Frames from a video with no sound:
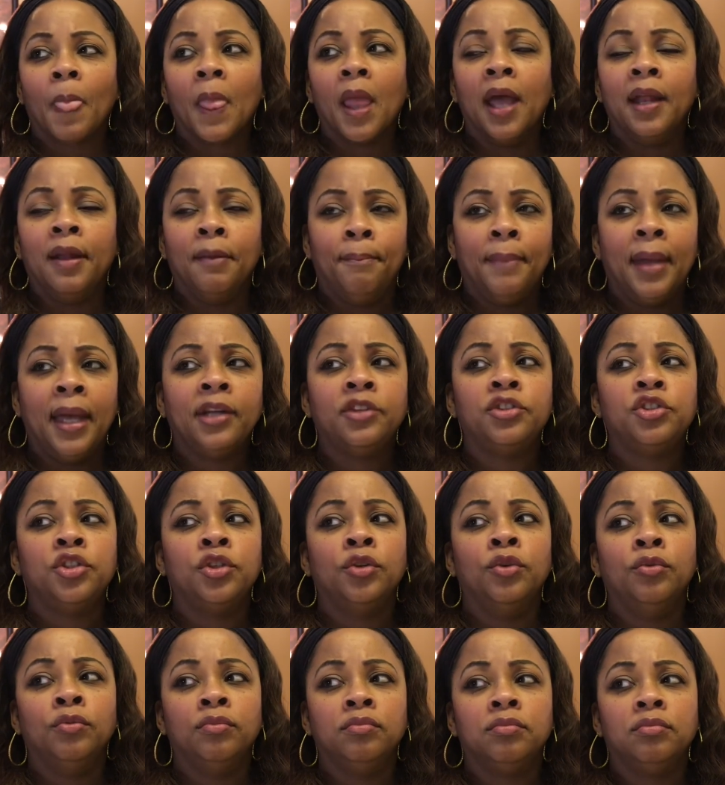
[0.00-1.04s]
And it makes
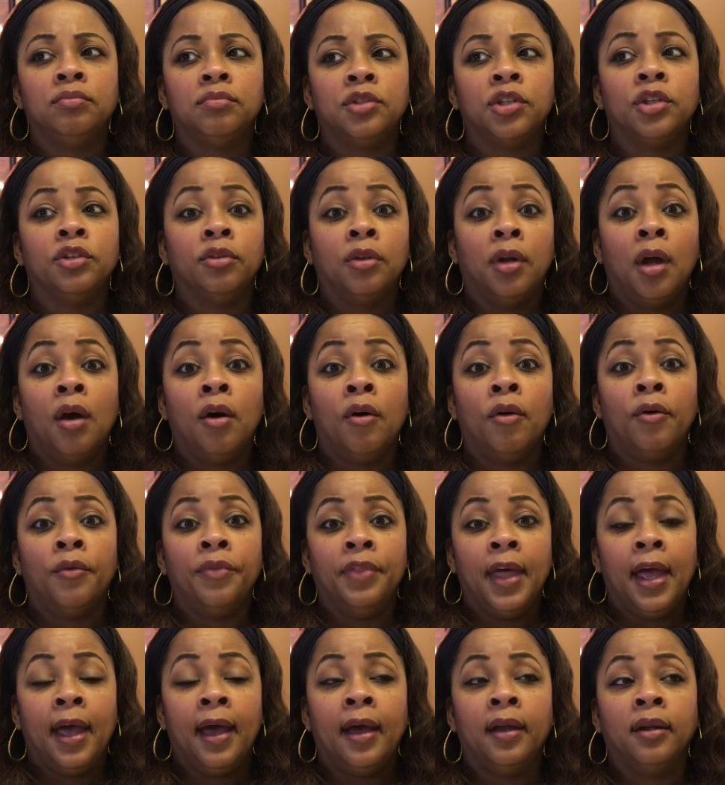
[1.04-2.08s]
you to know
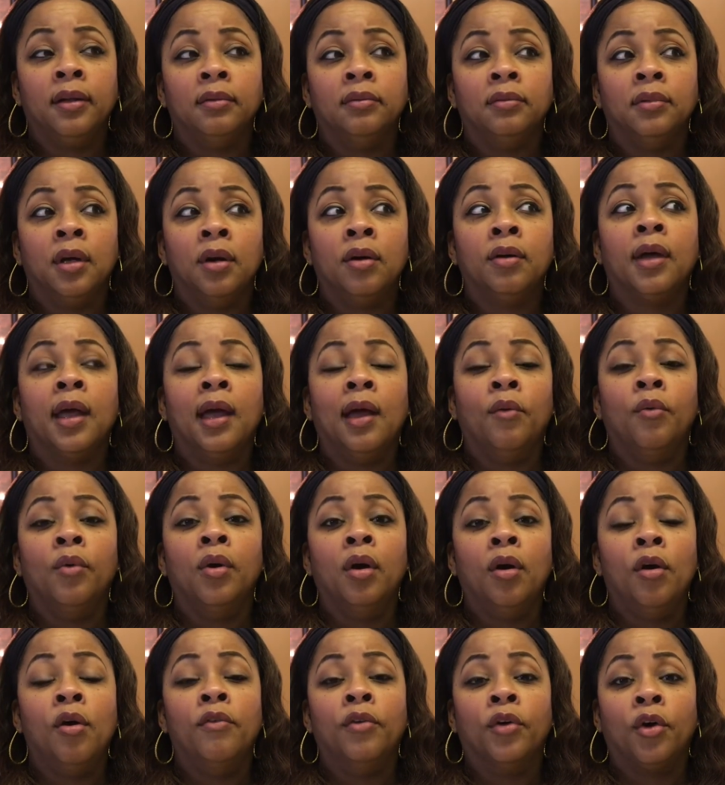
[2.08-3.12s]
that, okay,
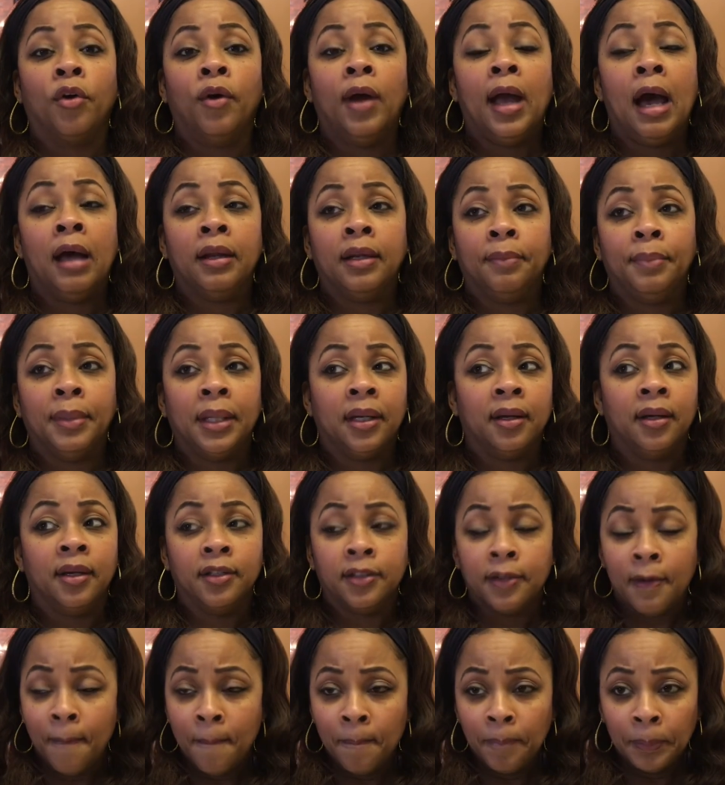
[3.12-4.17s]
we're overcrowded because